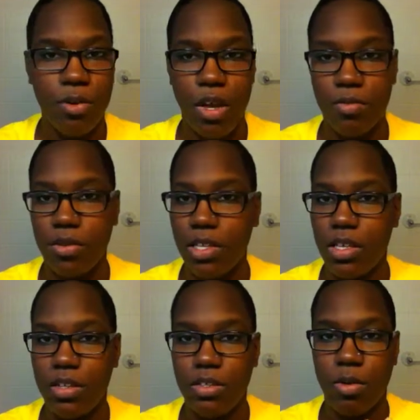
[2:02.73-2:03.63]

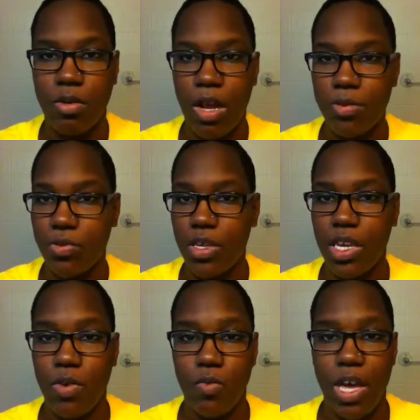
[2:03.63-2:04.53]
problems with
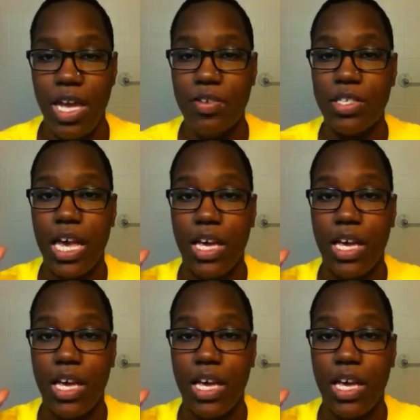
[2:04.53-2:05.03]
getting waves.